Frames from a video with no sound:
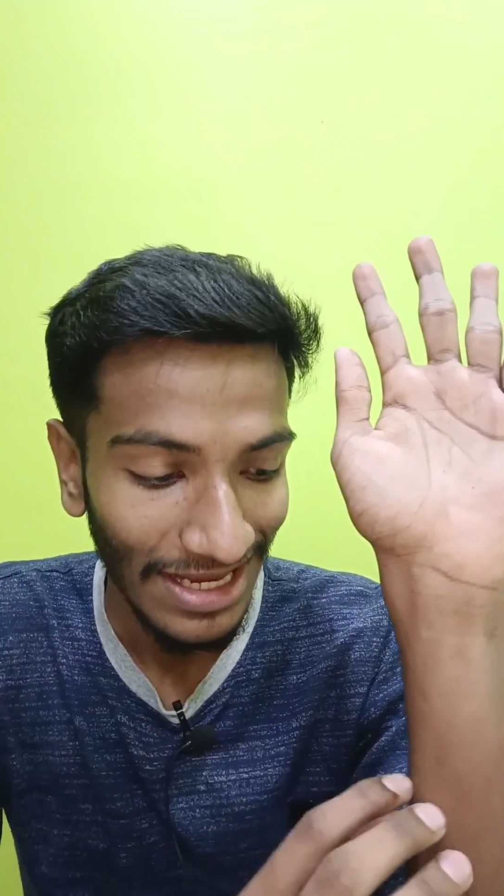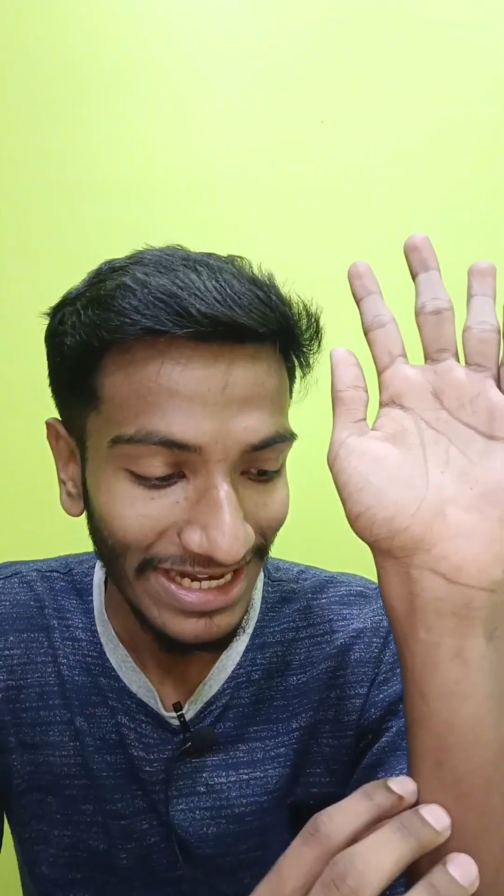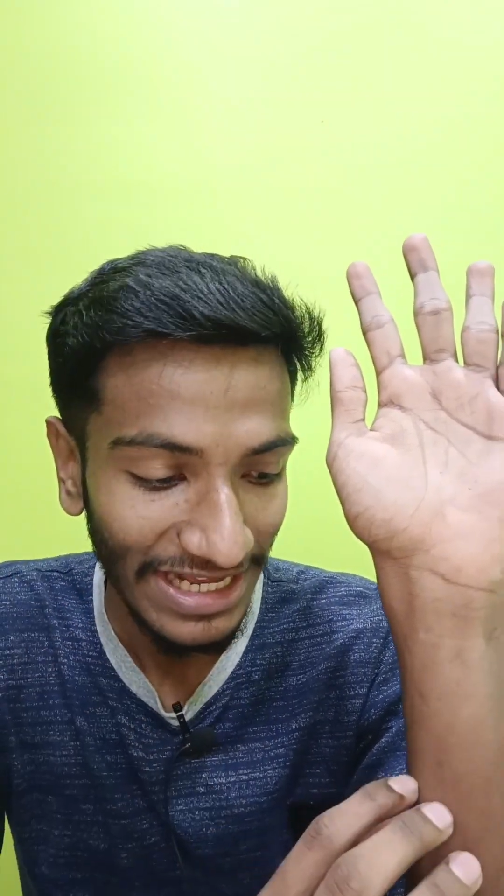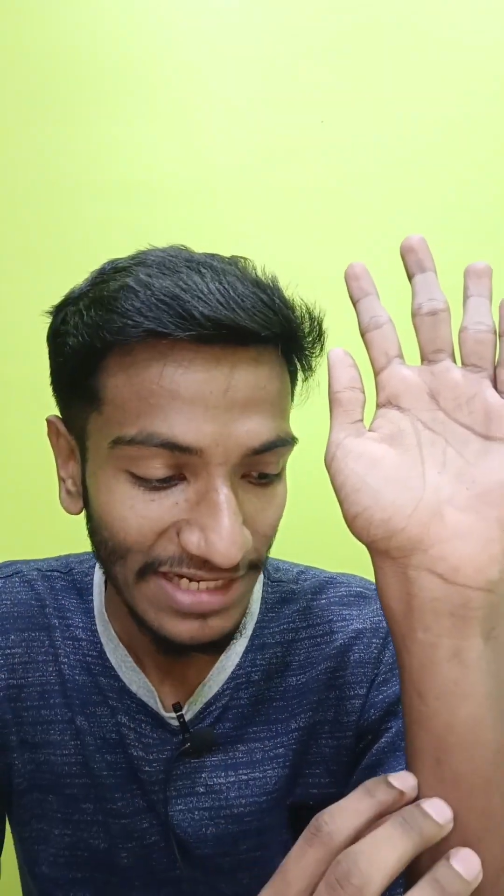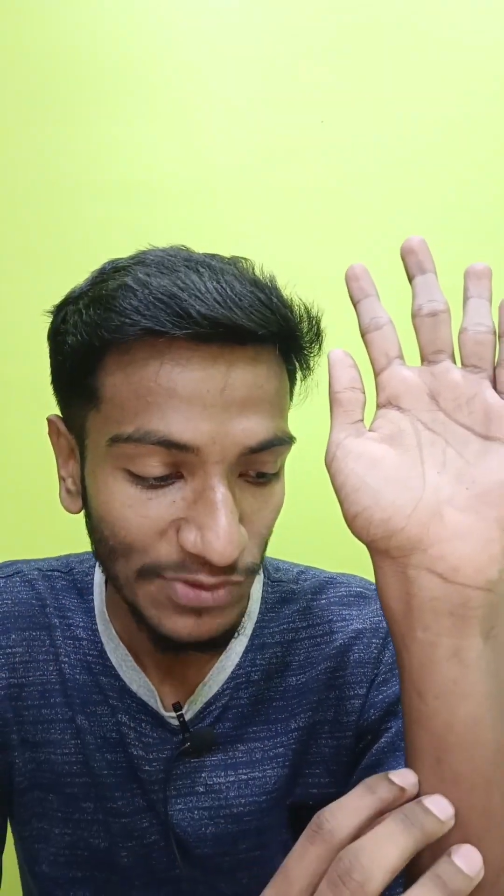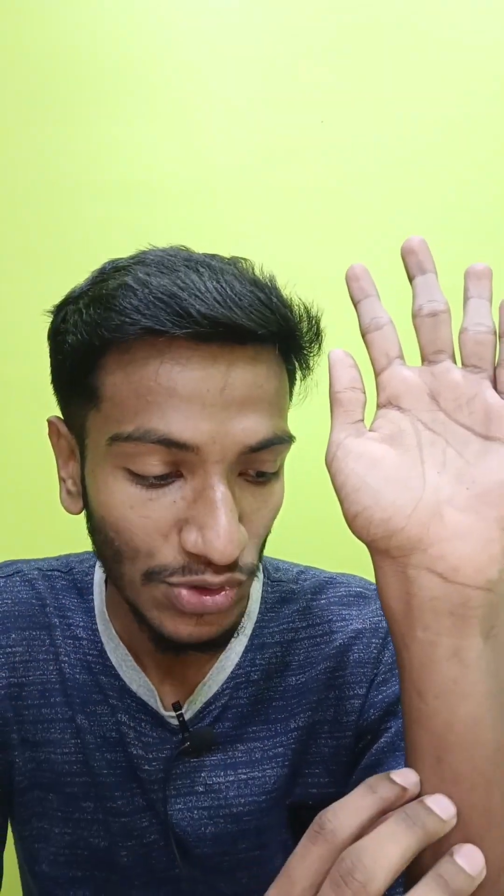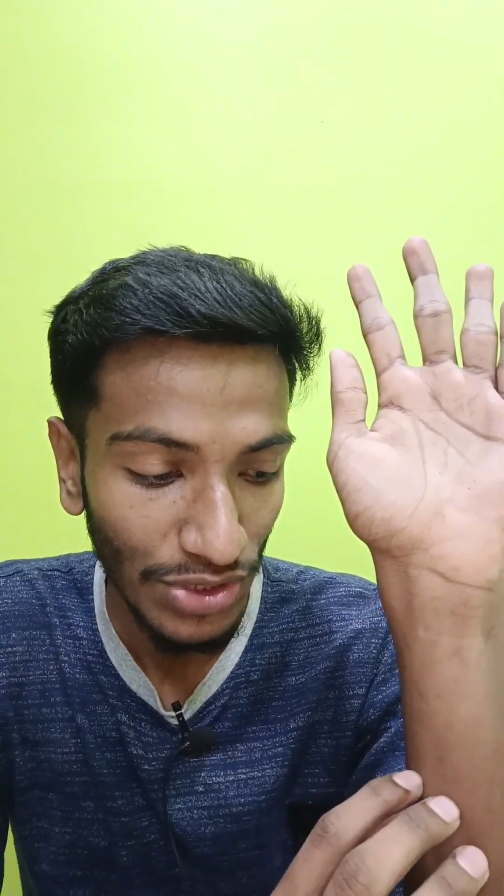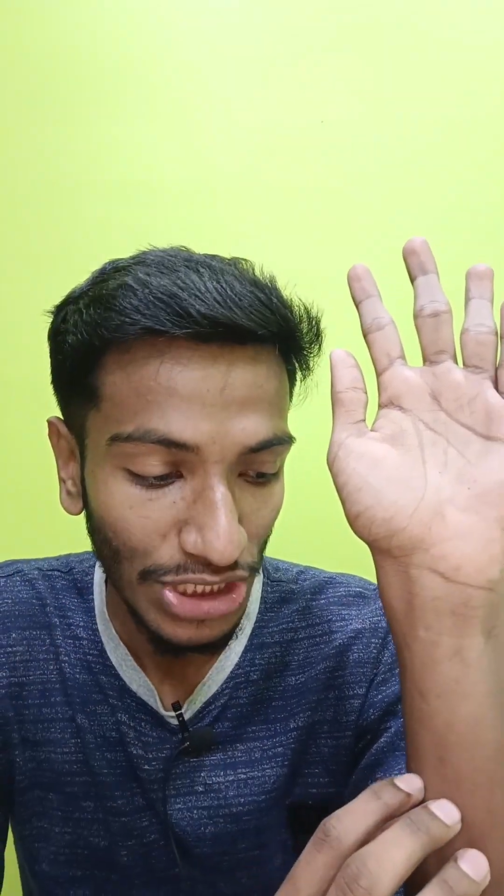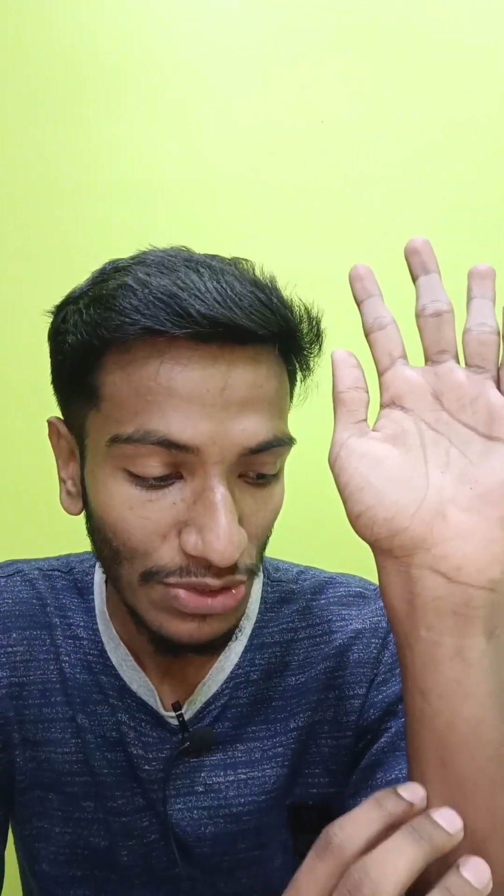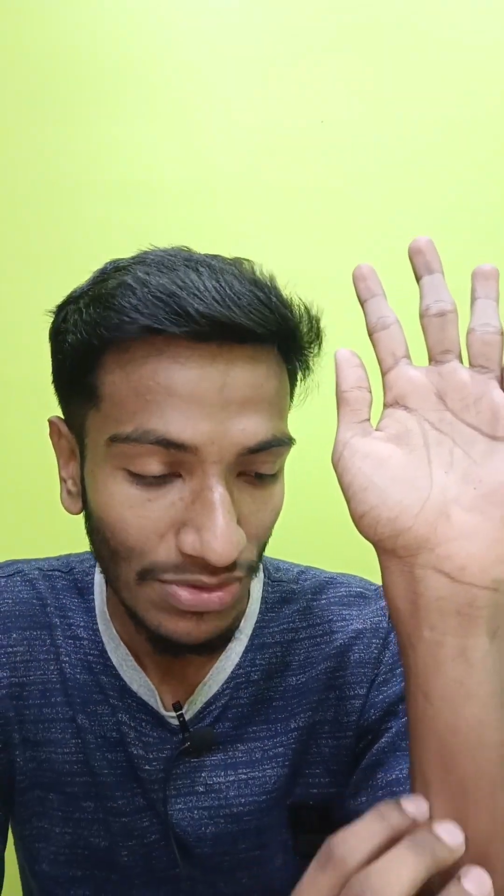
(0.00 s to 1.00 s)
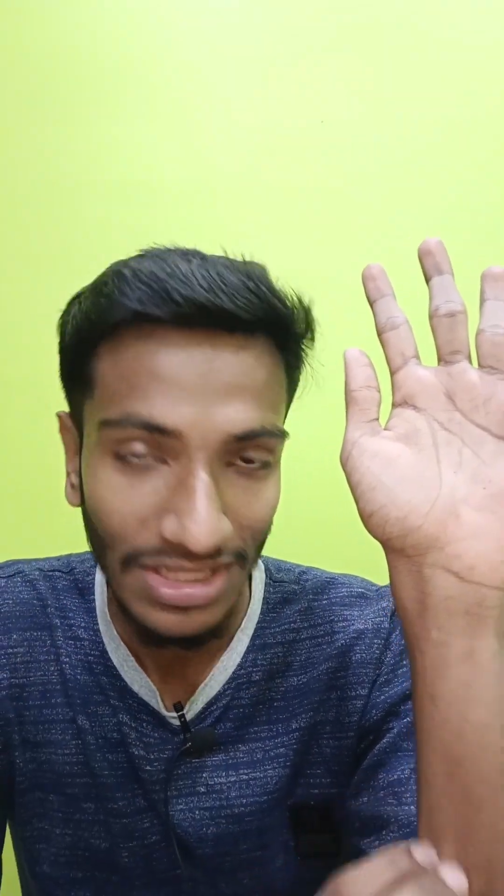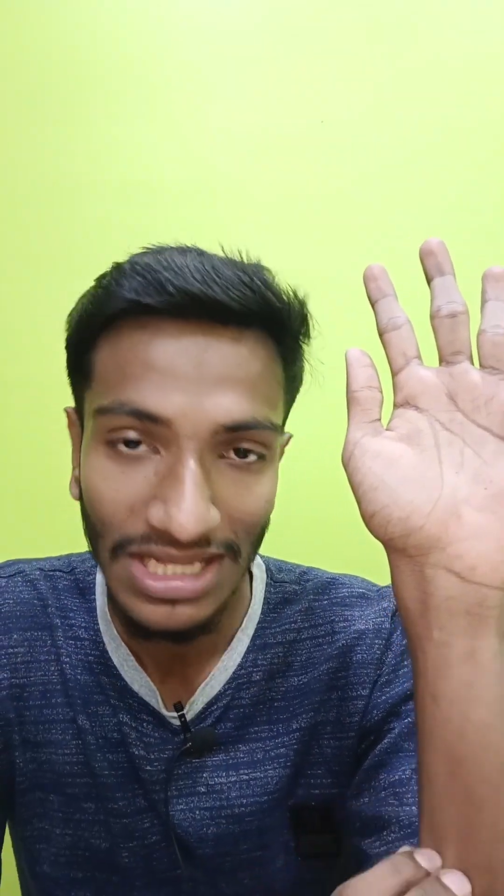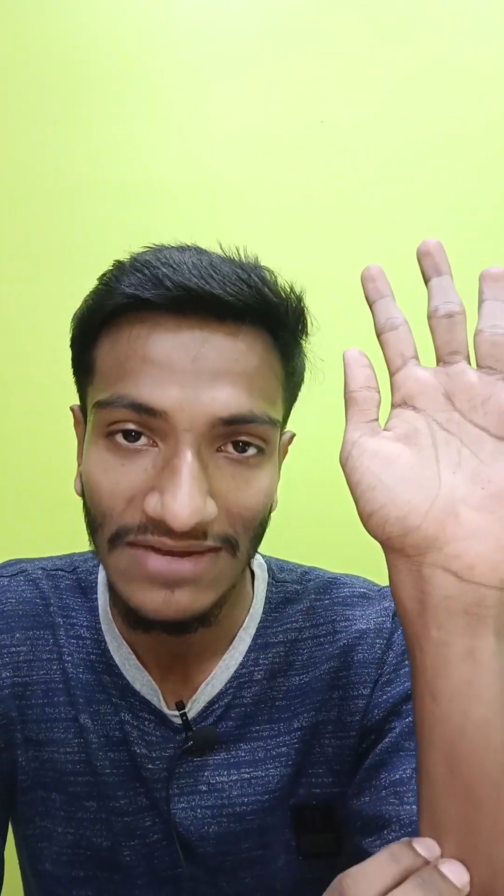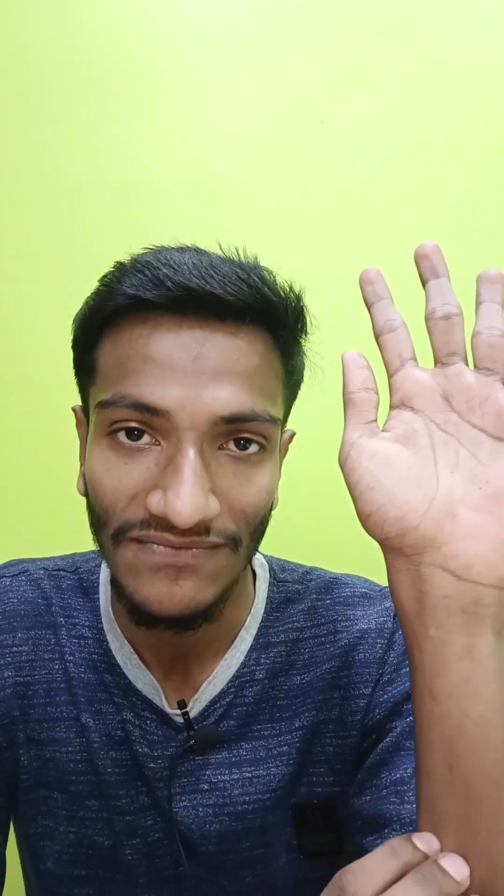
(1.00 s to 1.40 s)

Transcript: it helps to reduce the